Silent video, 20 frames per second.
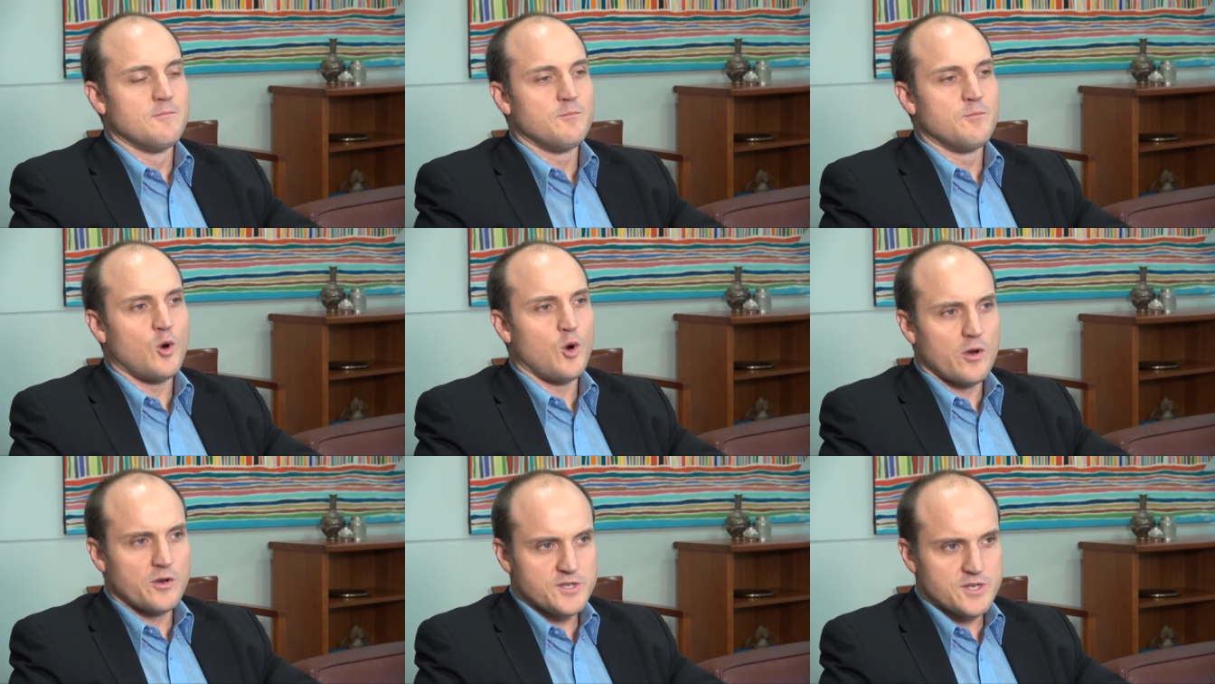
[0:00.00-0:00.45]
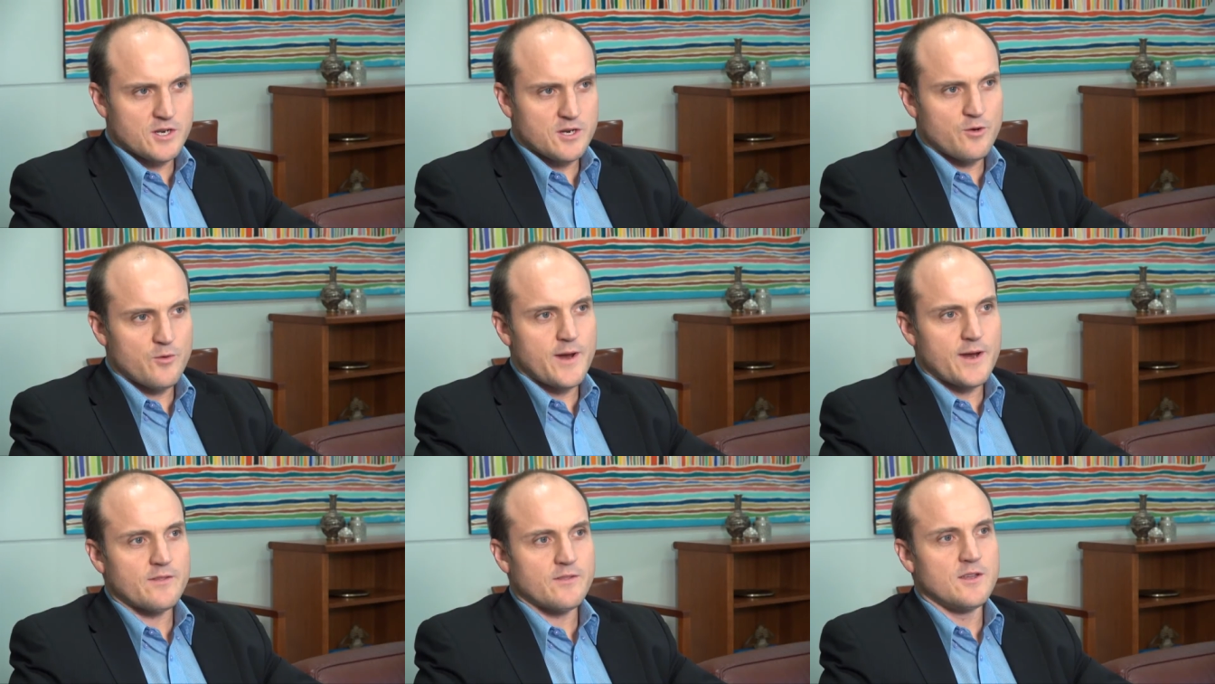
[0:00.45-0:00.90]
Paul, is it
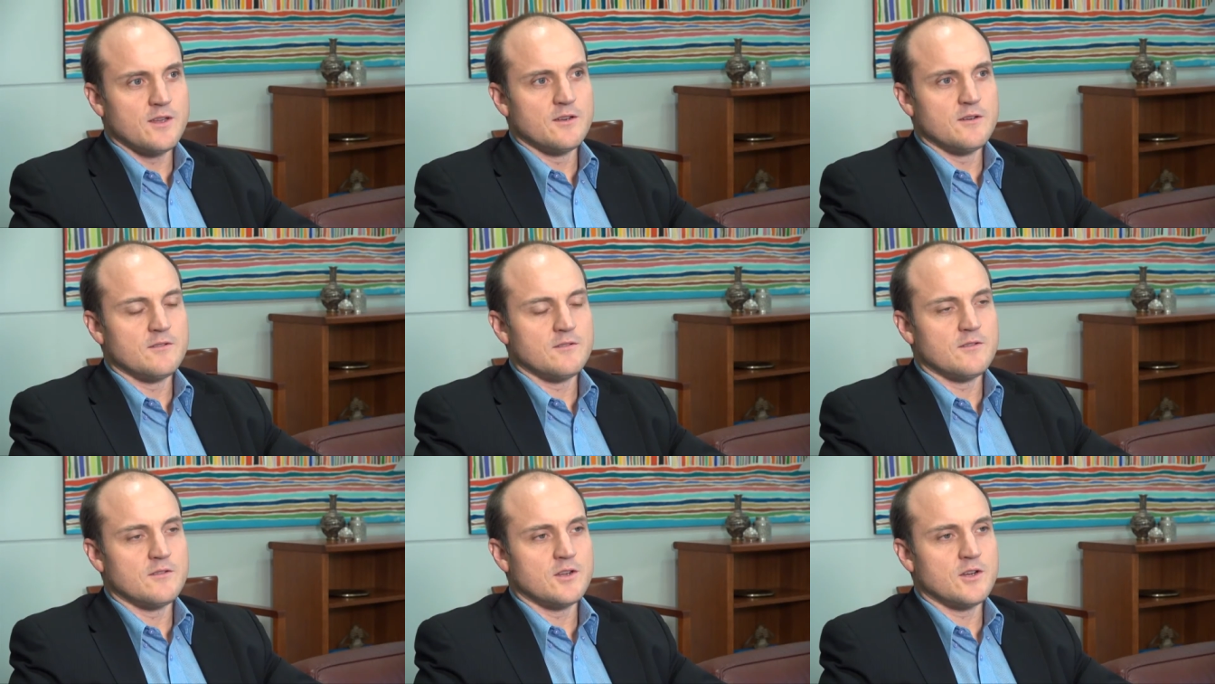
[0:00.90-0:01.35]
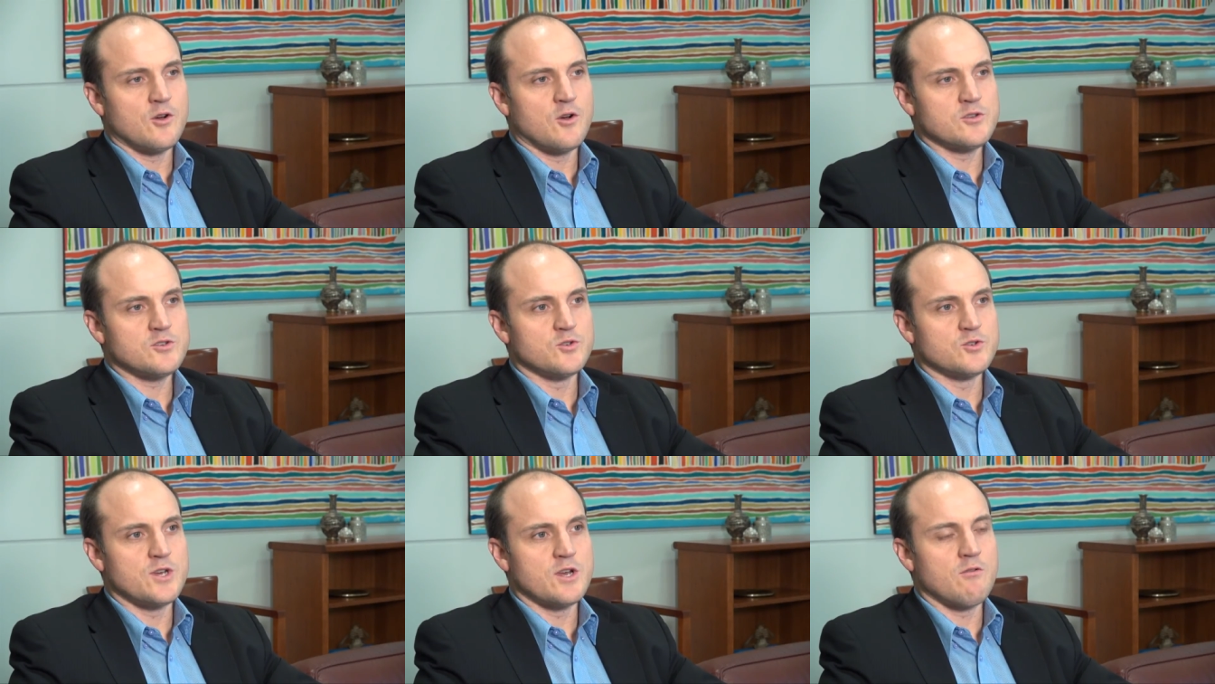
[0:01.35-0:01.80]
correct that the
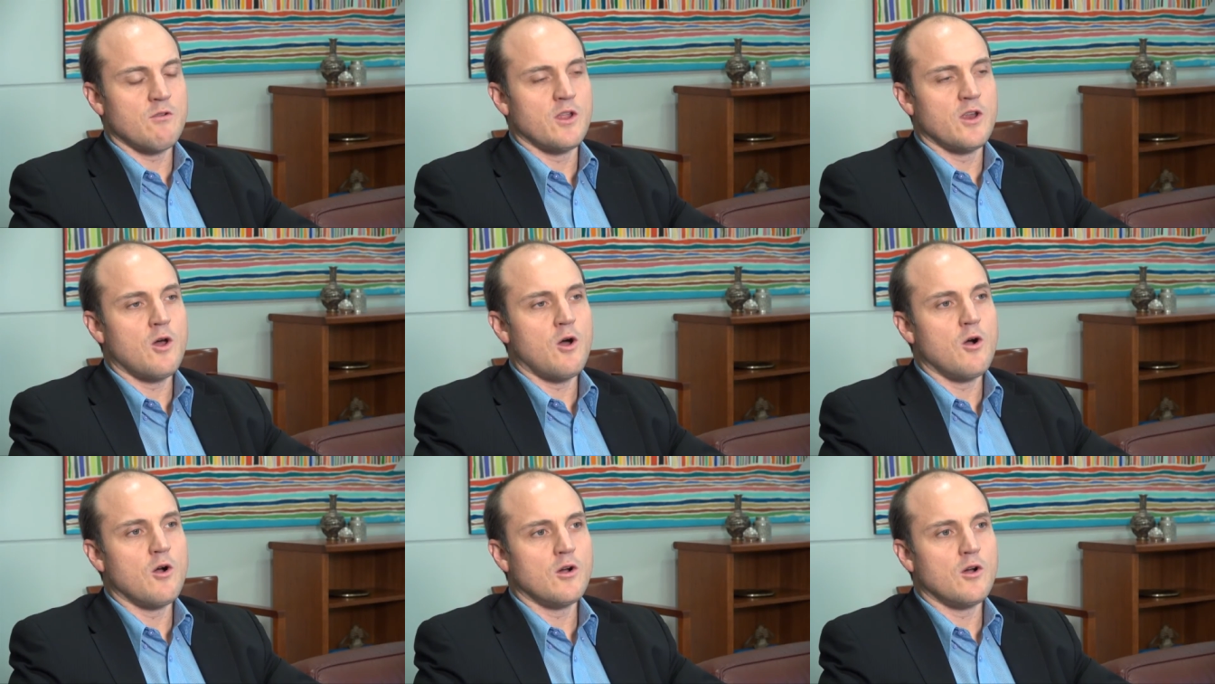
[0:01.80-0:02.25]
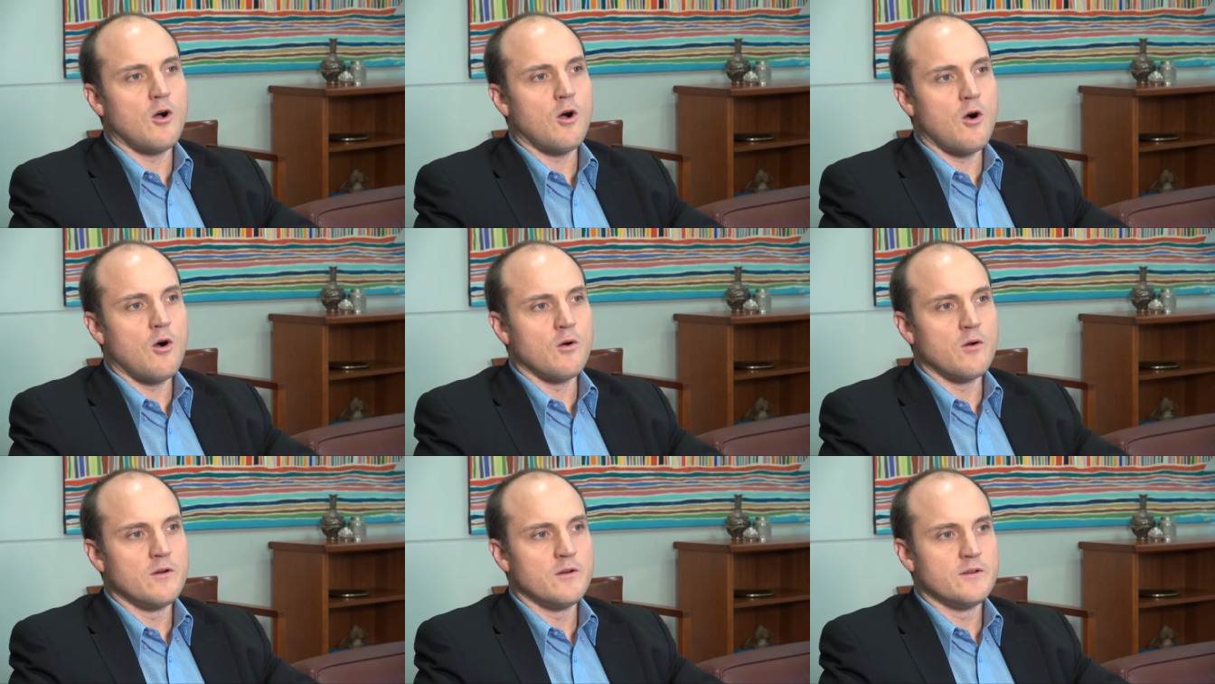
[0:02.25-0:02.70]
Consul-General in Hong
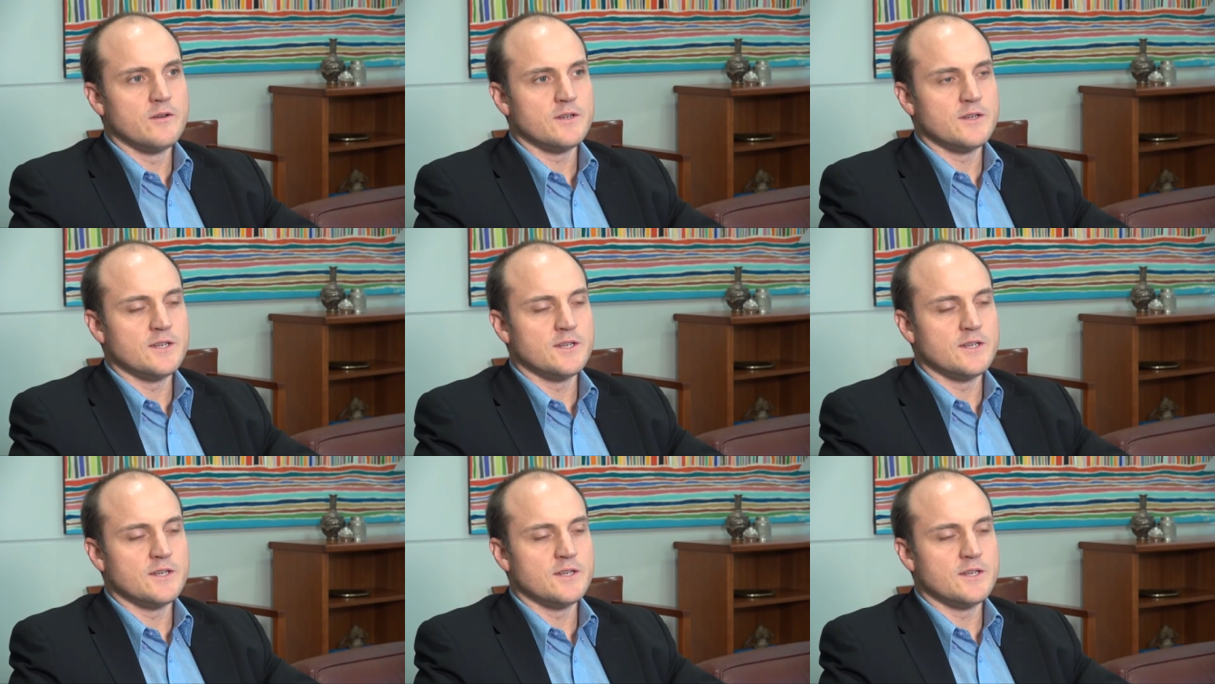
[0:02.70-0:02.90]
Kong